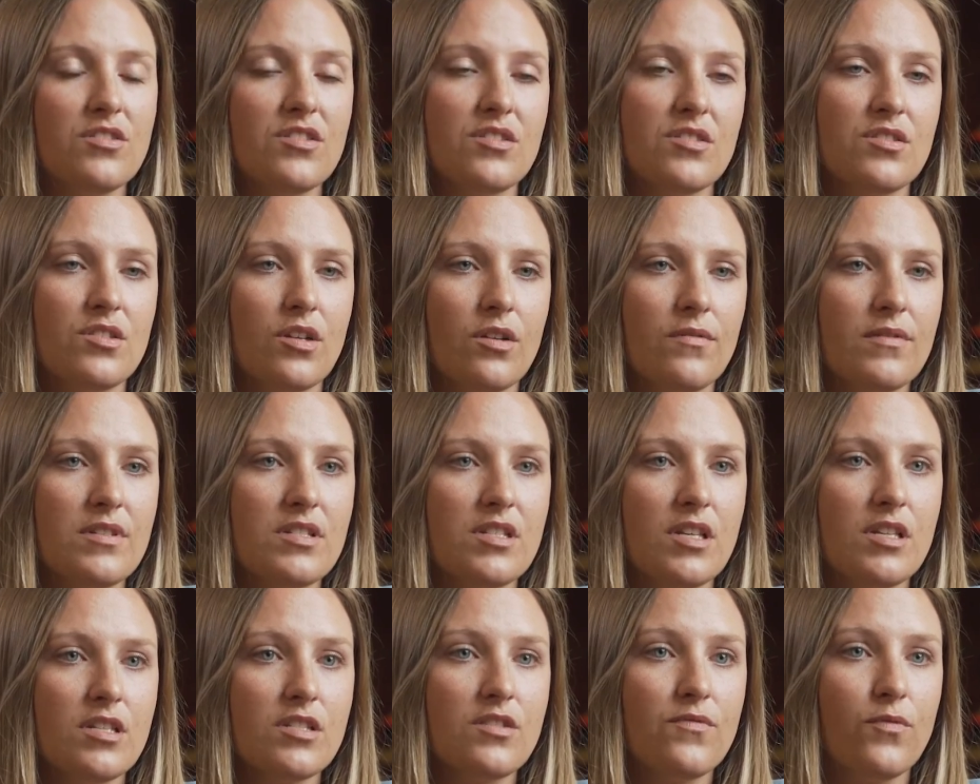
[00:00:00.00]
and
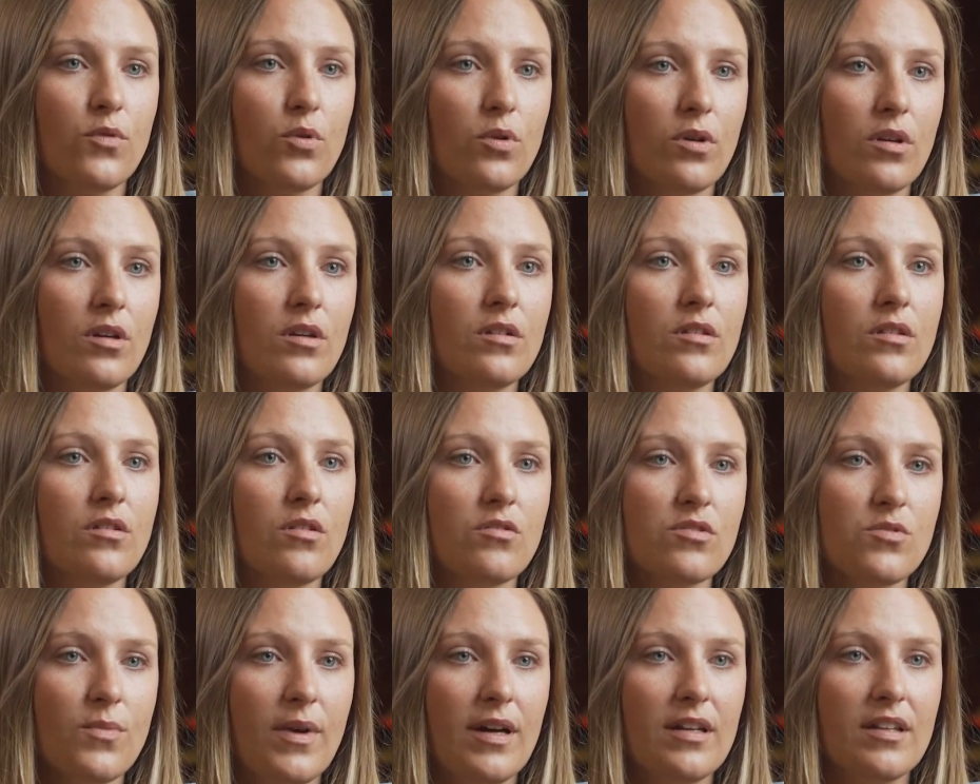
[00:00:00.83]
services for
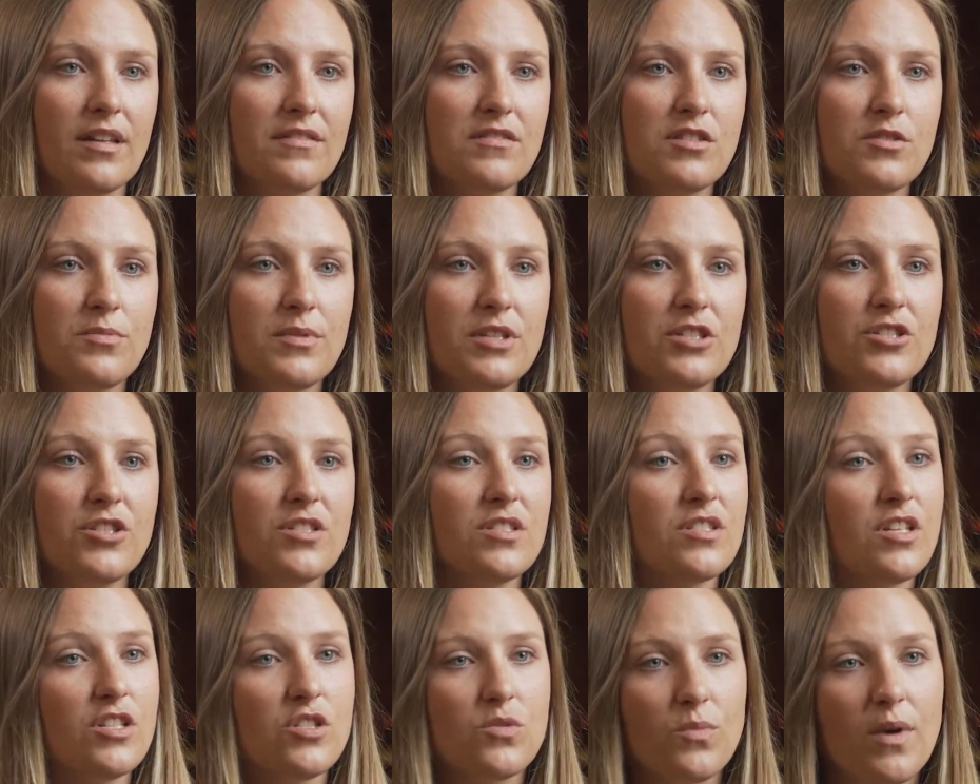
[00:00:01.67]
those wildlife
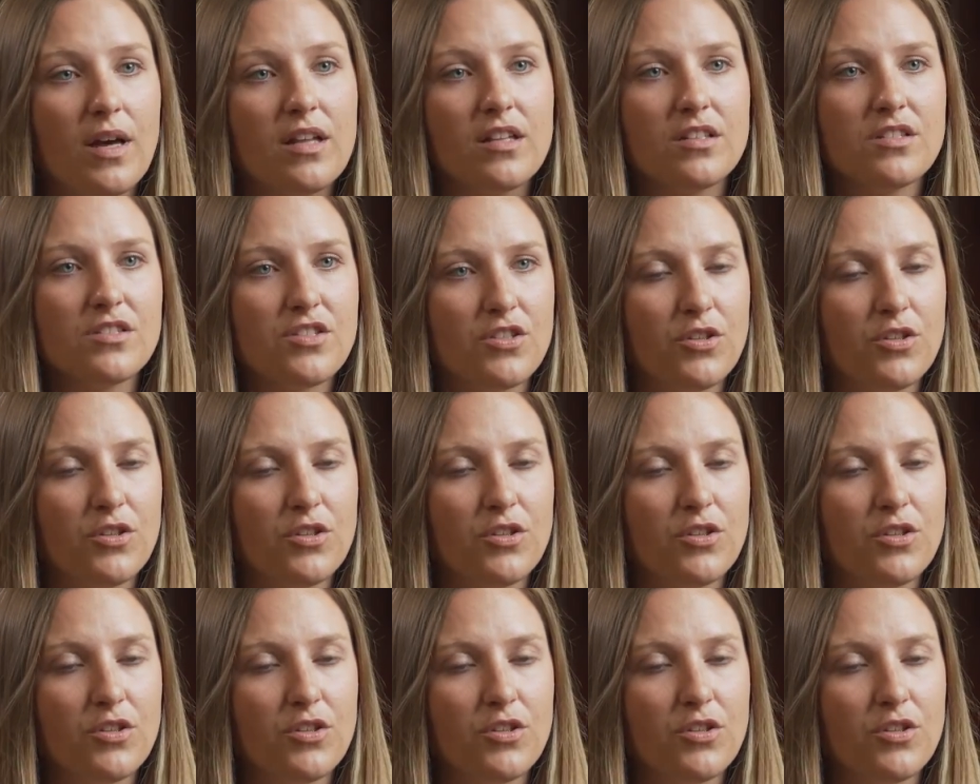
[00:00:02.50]
species as well as